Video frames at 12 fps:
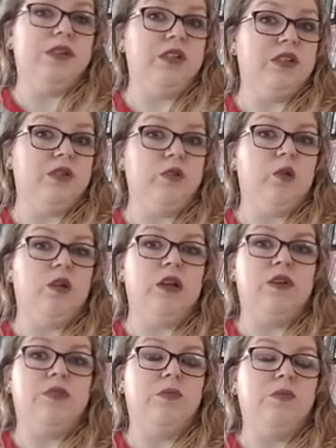the
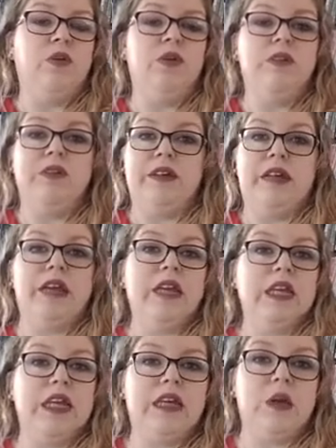school. Get a
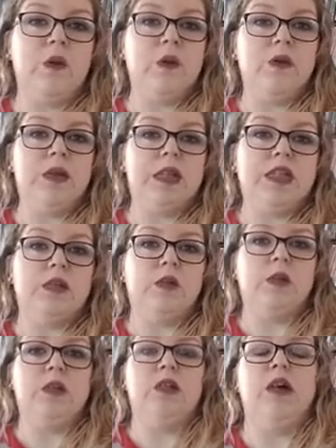link going with the
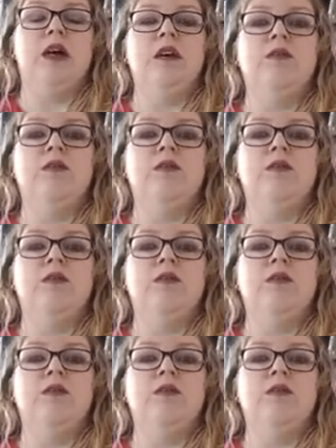school.